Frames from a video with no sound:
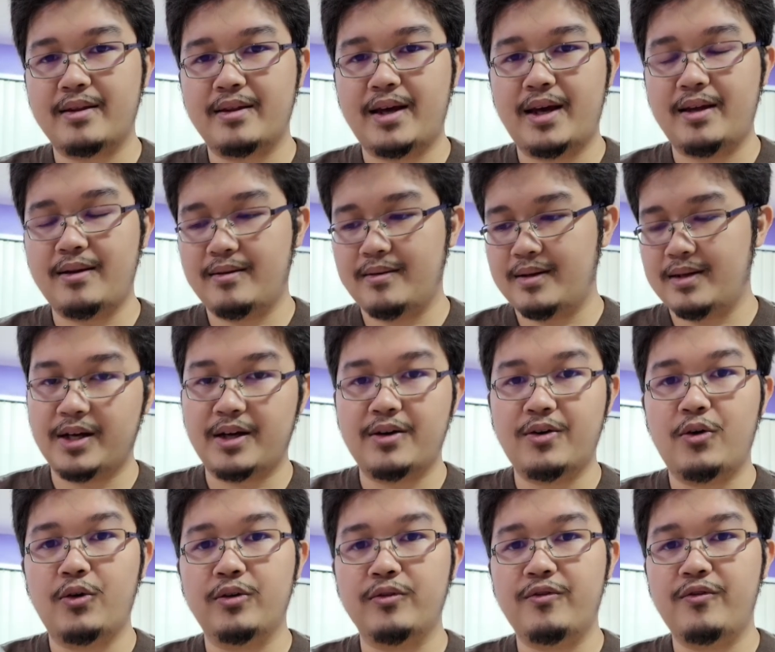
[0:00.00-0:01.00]
then, like
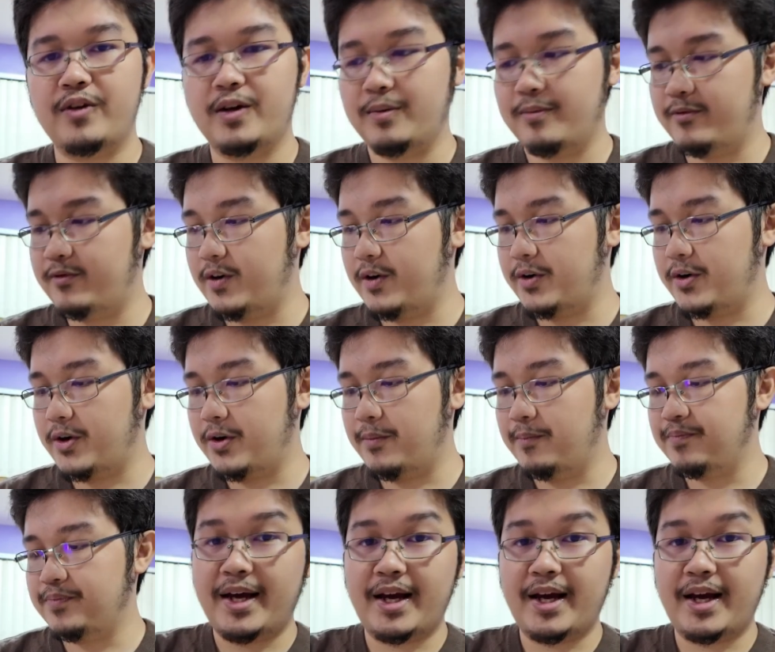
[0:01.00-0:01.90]
an old film photo.